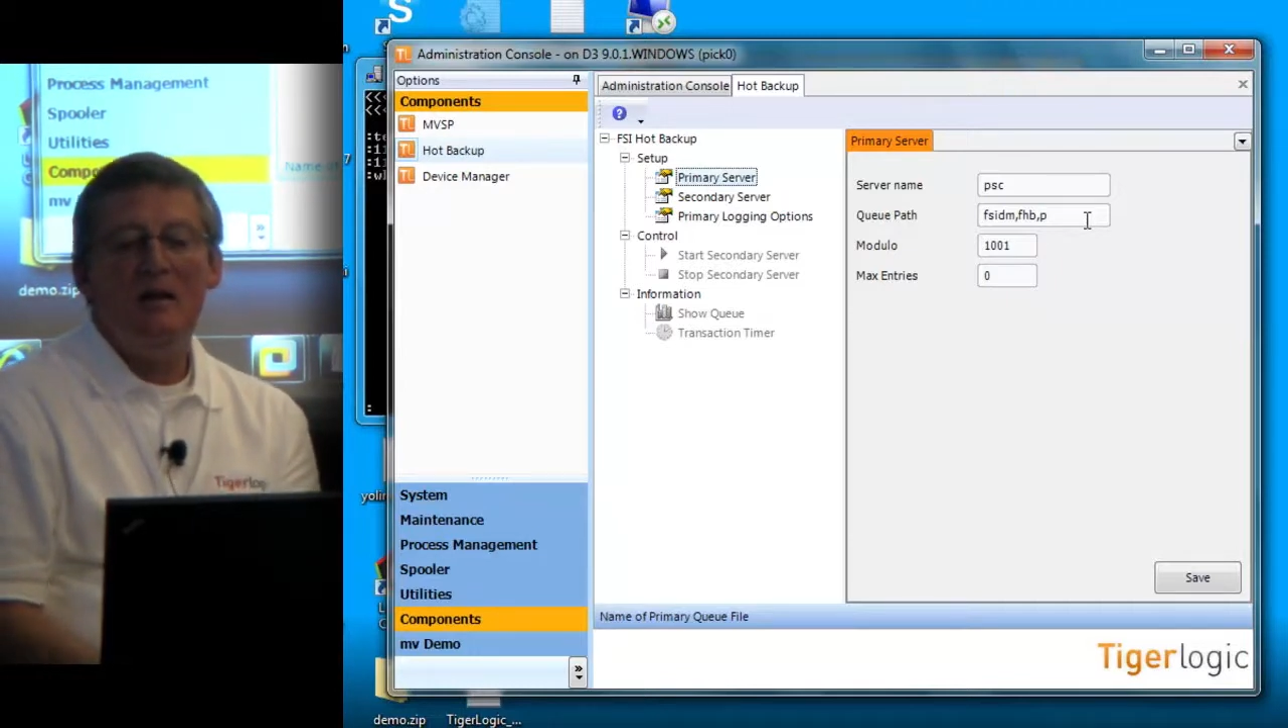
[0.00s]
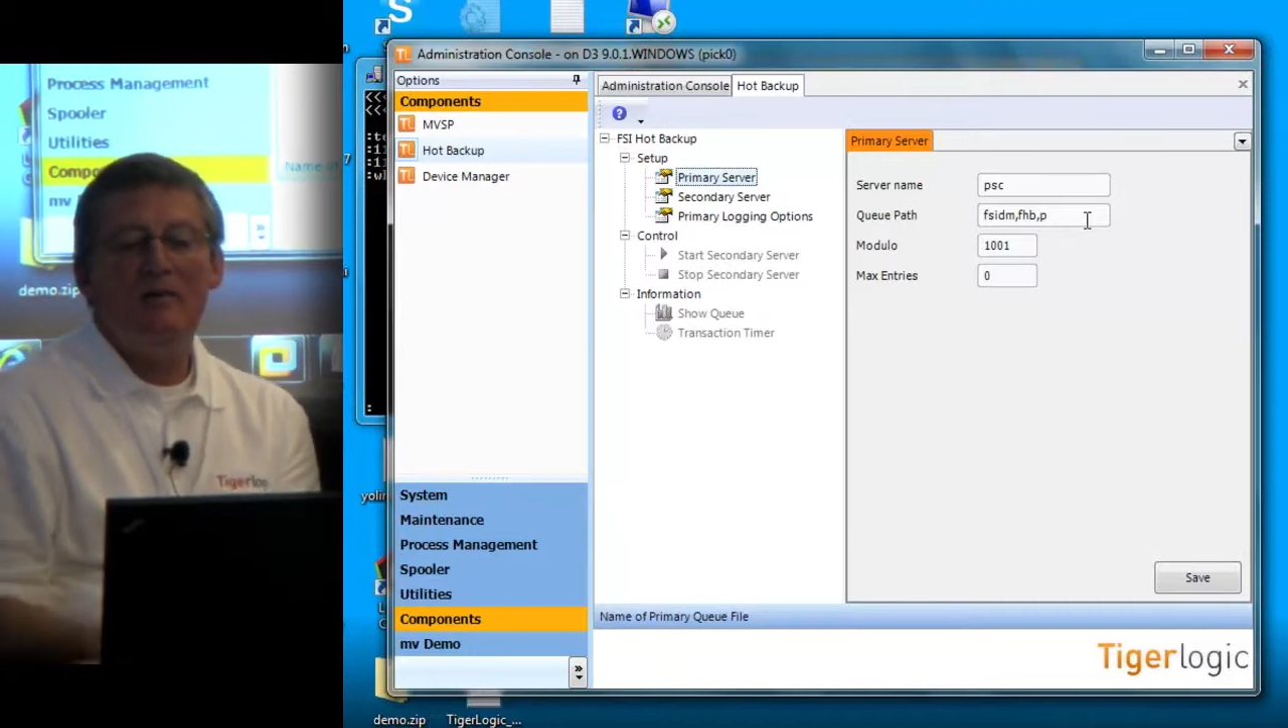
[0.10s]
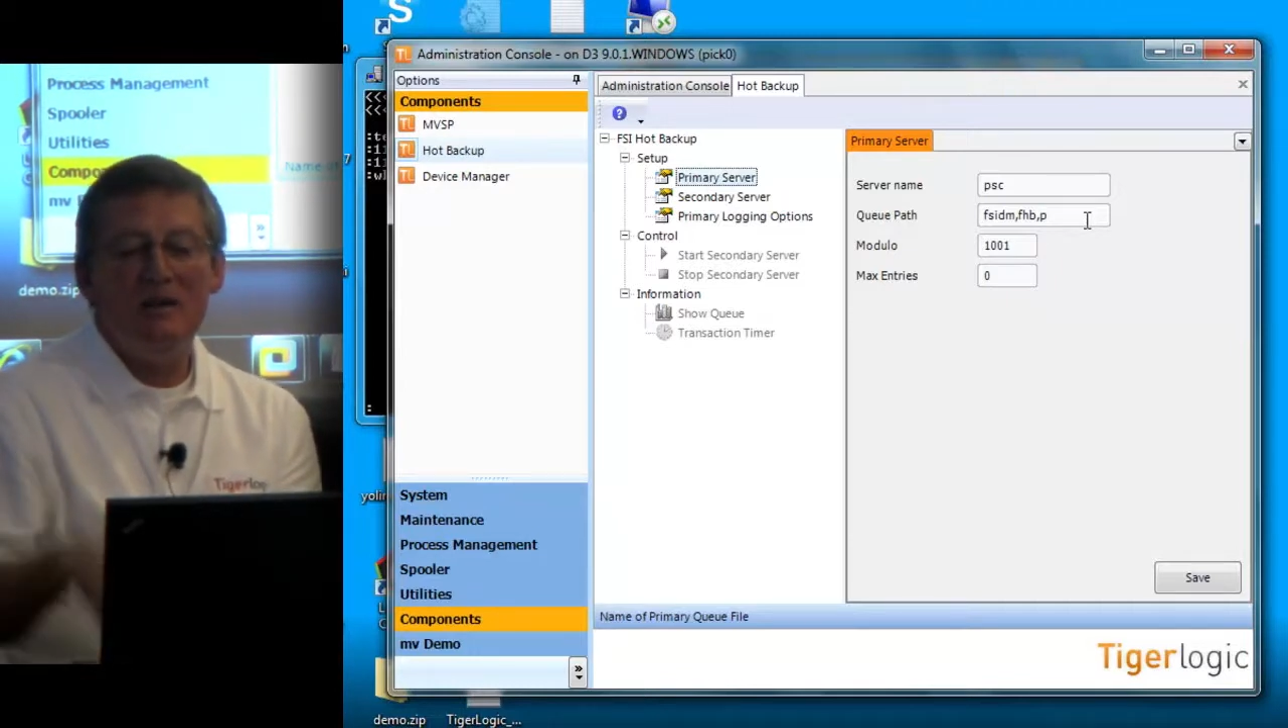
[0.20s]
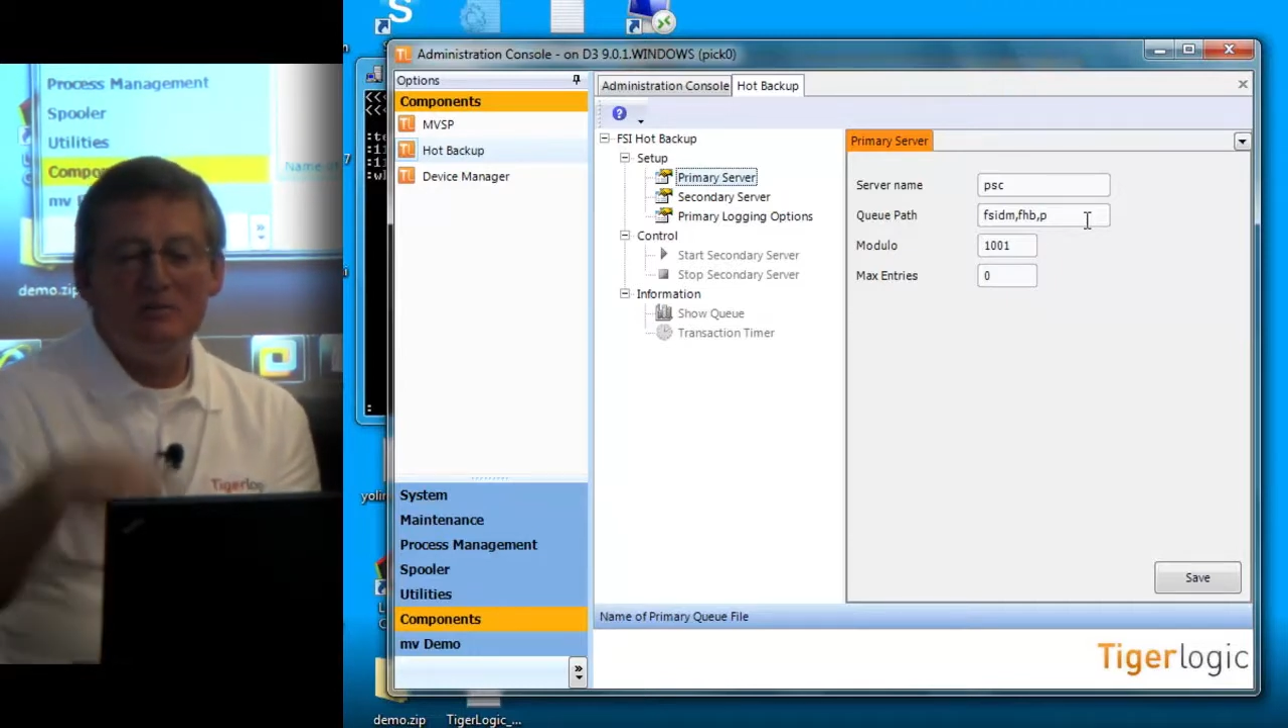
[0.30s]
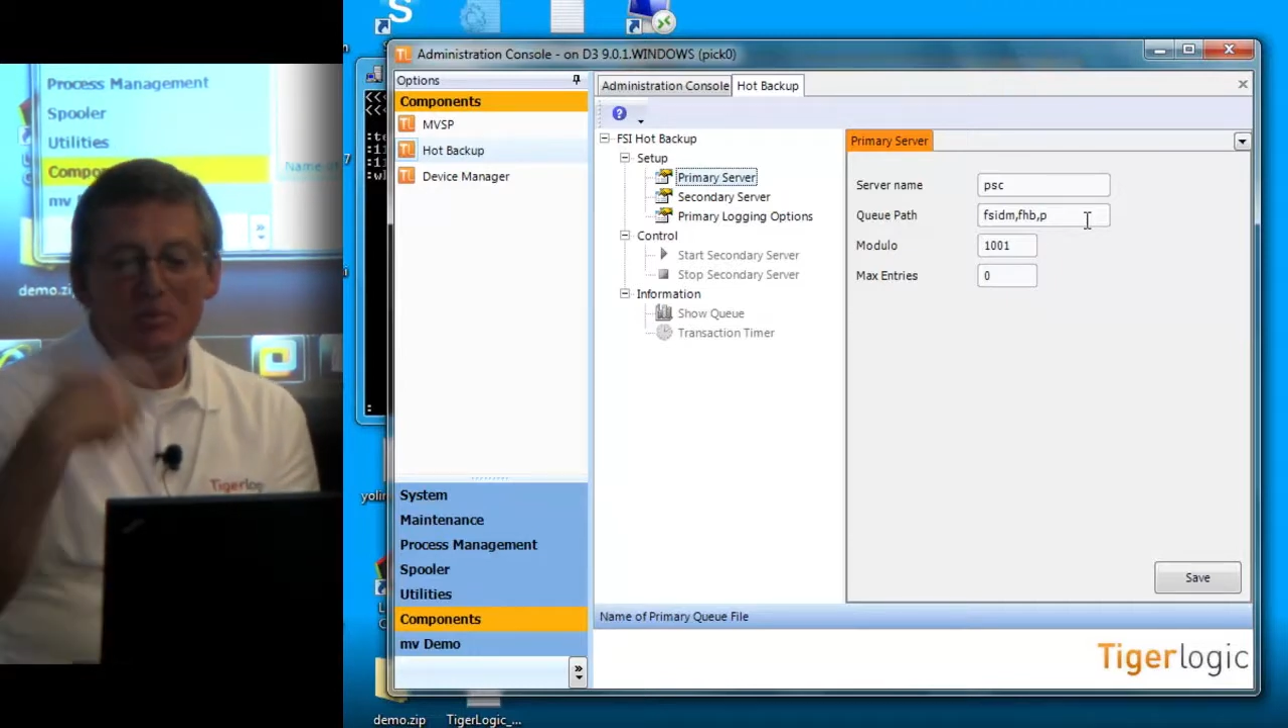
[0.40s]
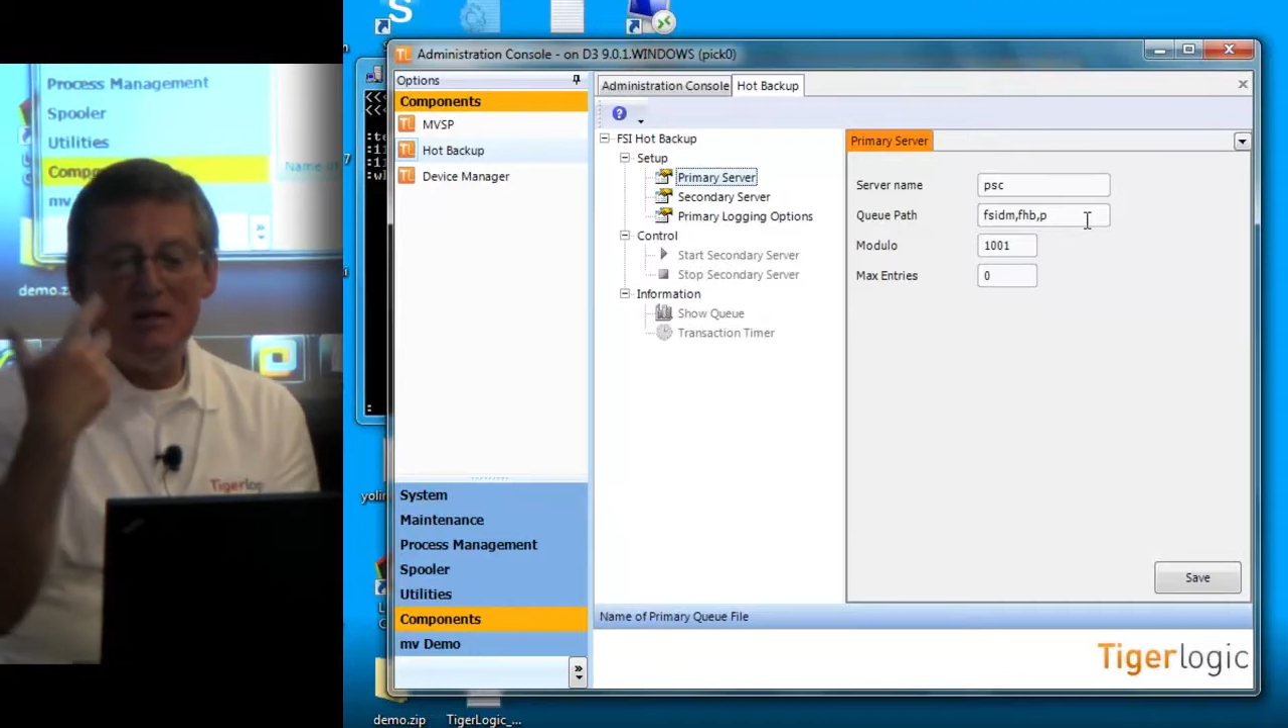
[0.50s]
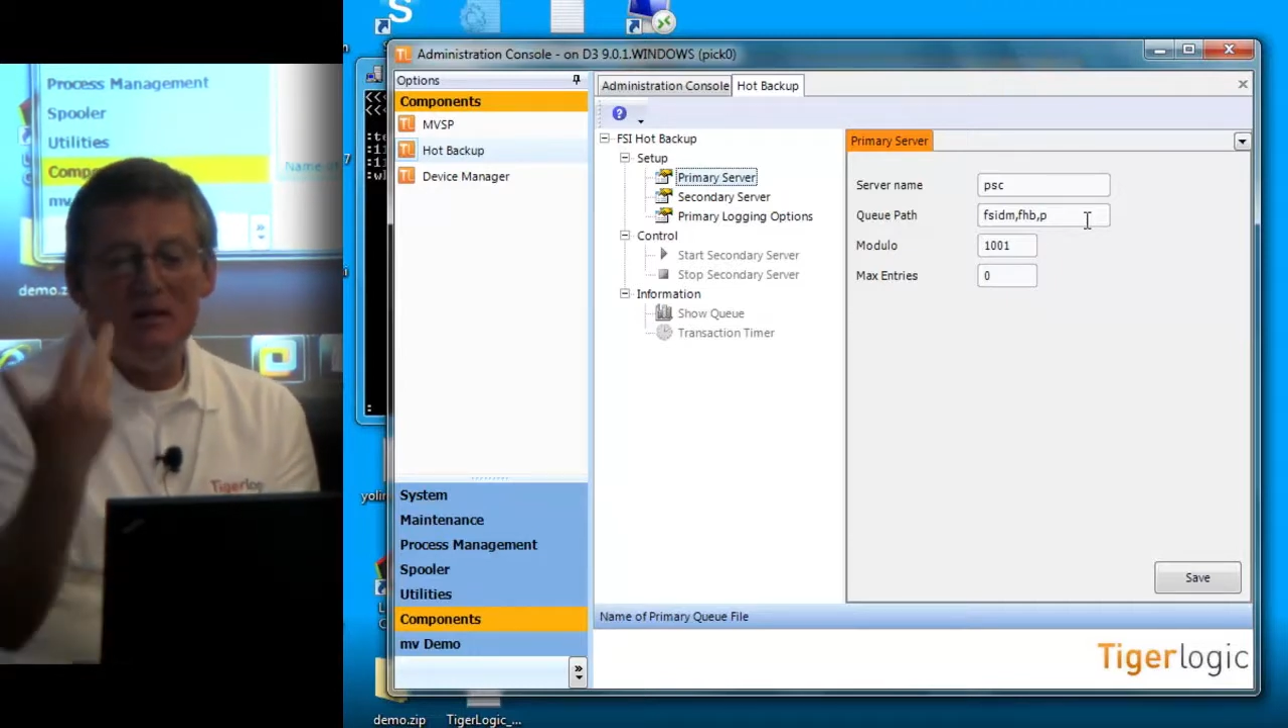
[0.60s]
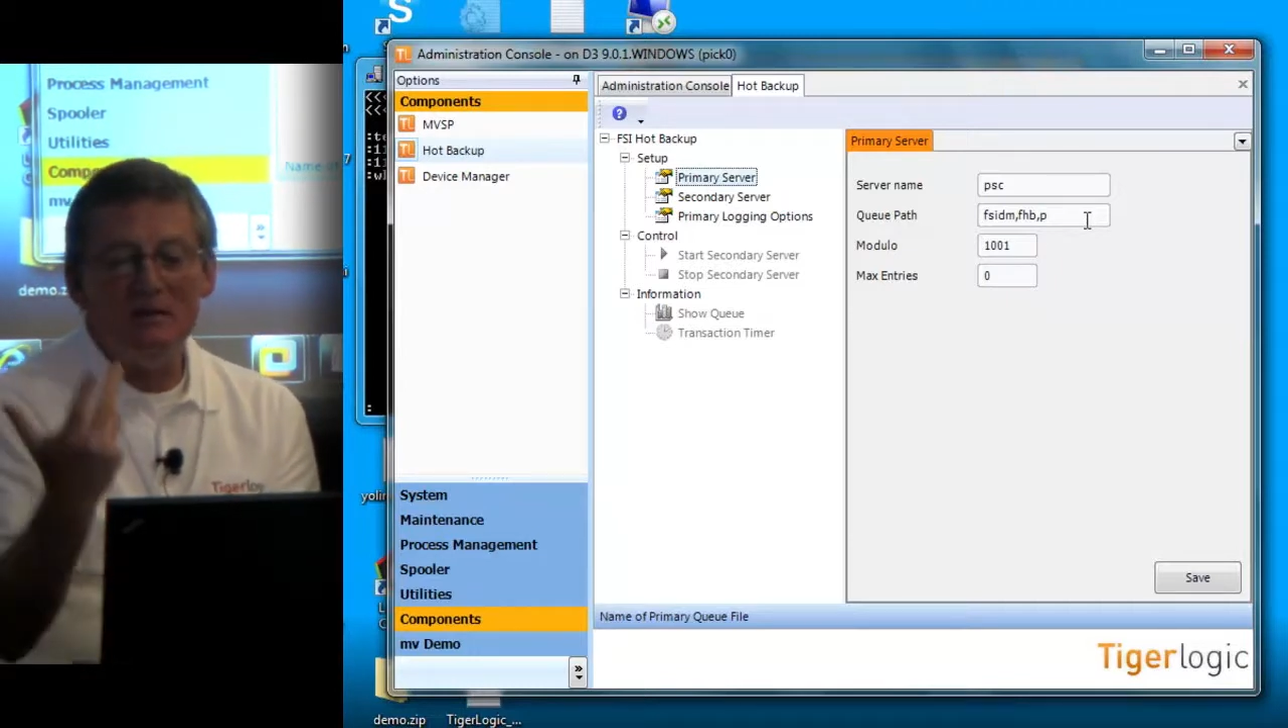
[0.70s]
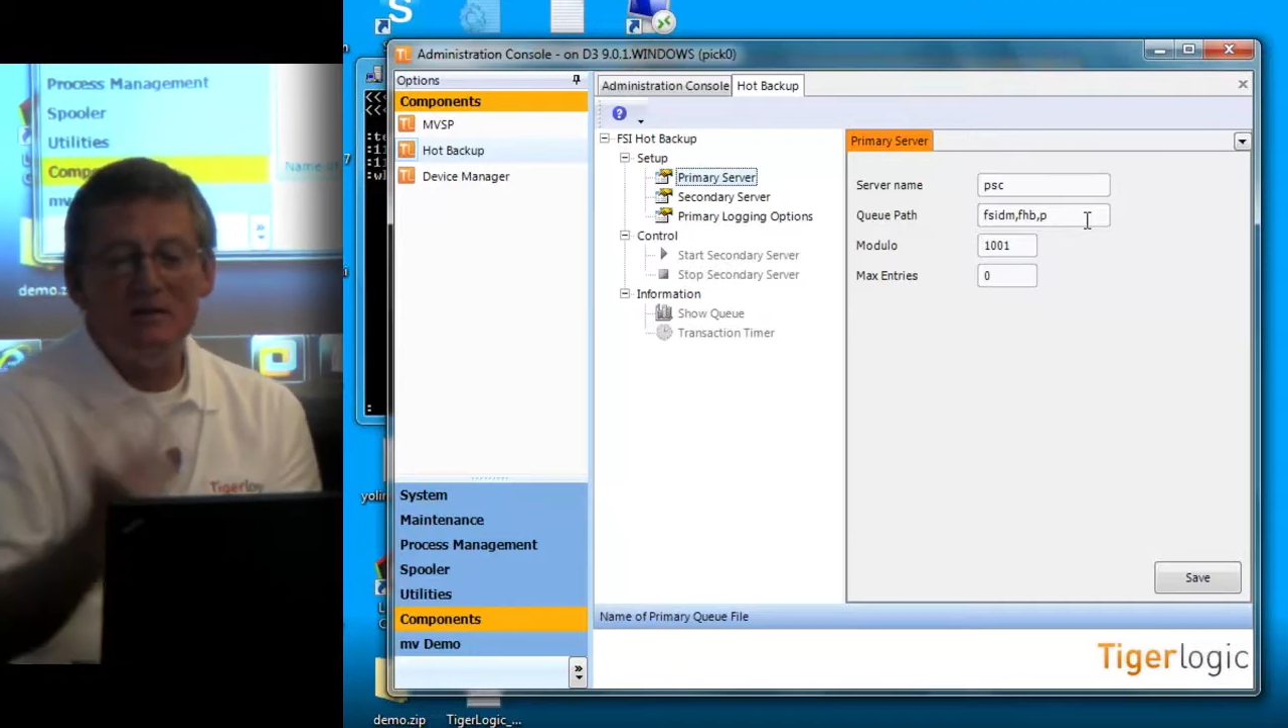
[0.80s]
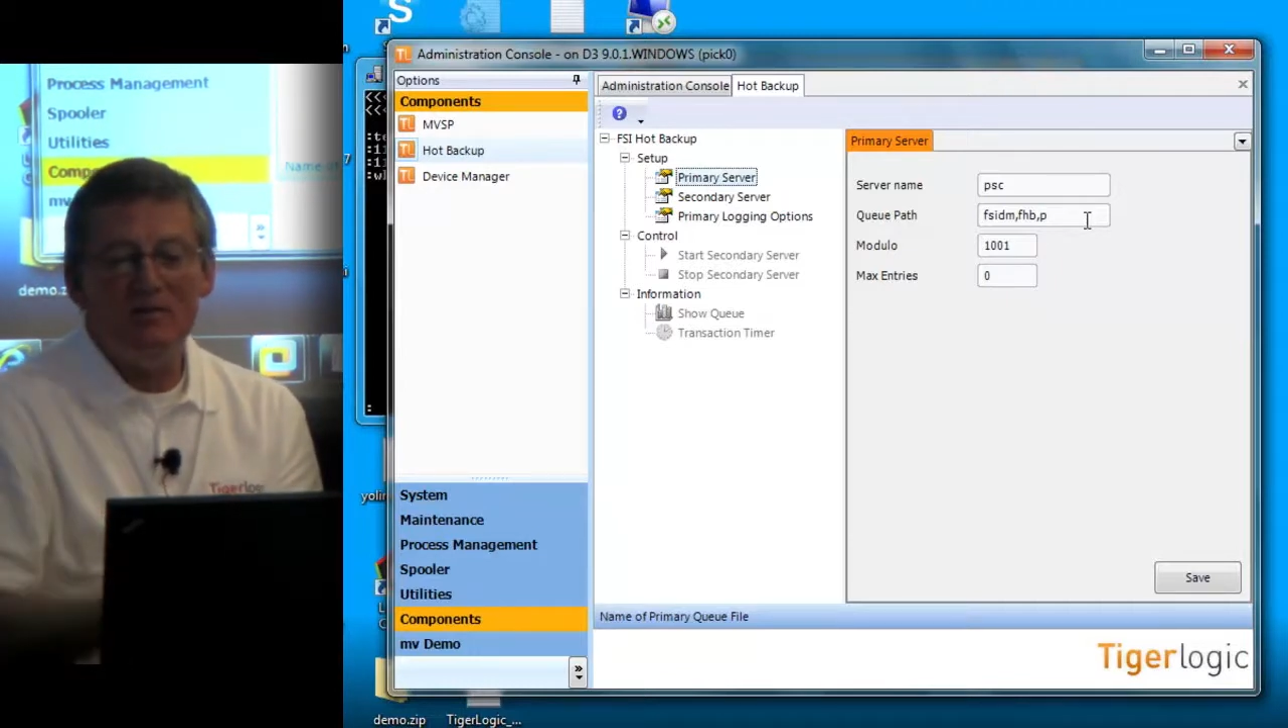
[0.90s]
the
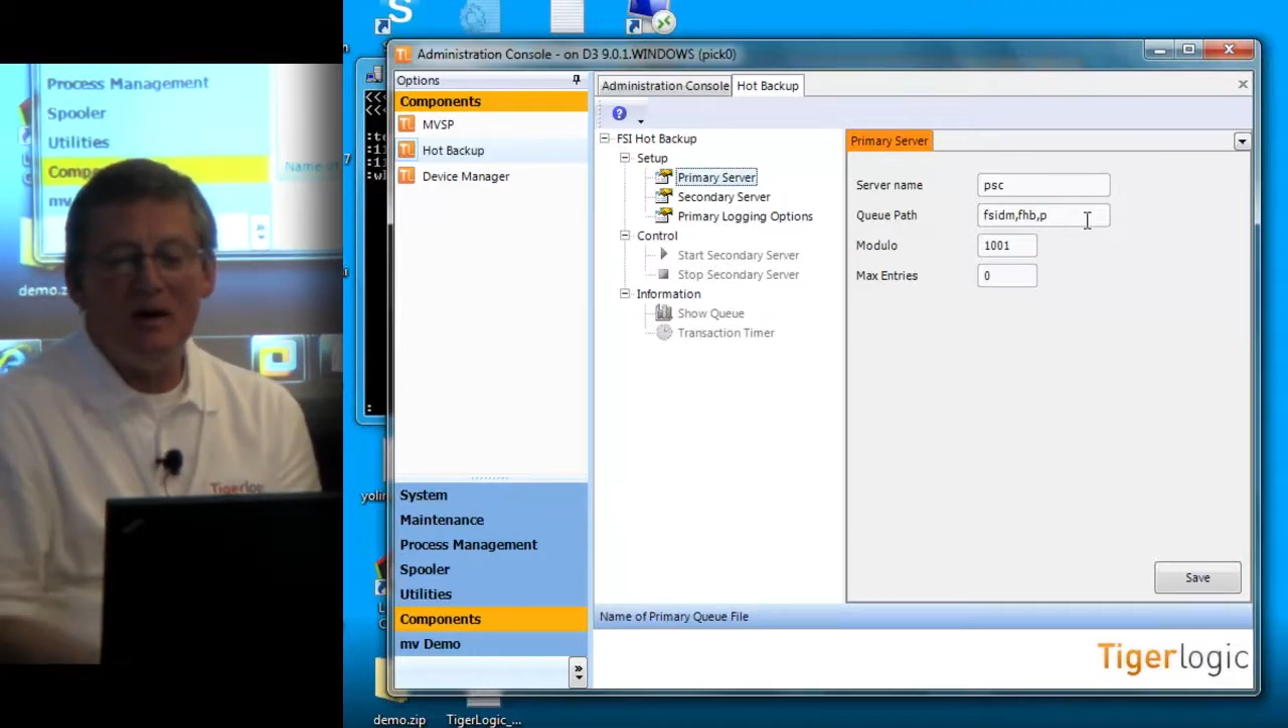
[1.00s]
FHB is the